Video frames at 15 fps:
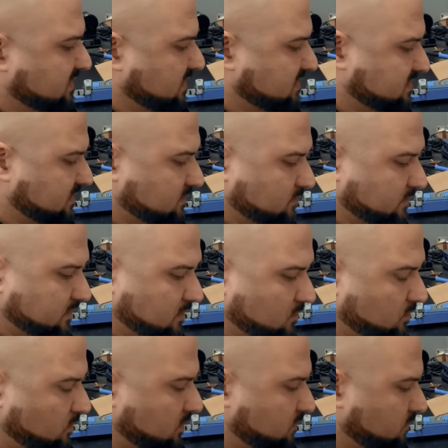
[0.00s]
case, I can only
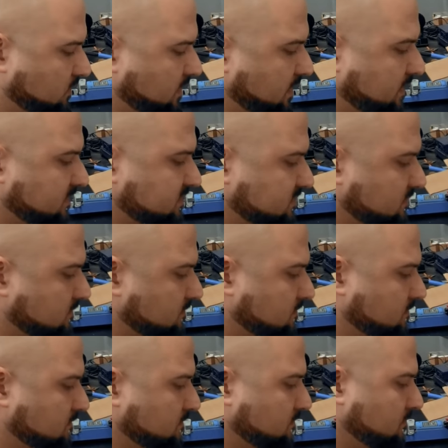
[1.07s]
go one way, so.
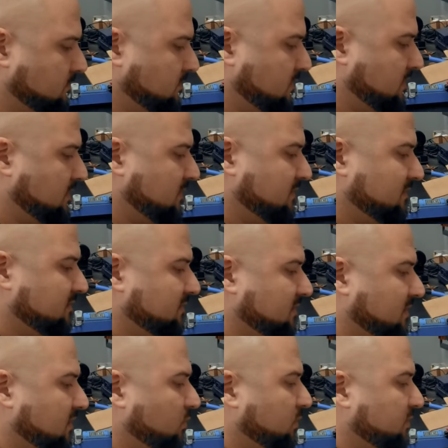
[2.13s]

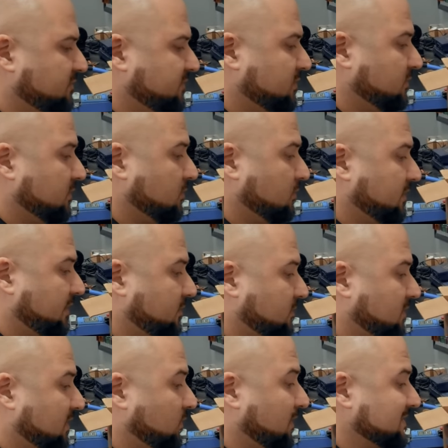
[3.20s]
I wonder if it'll go
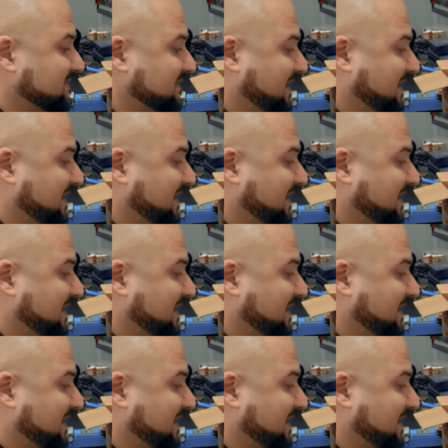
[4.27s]
counterclockwise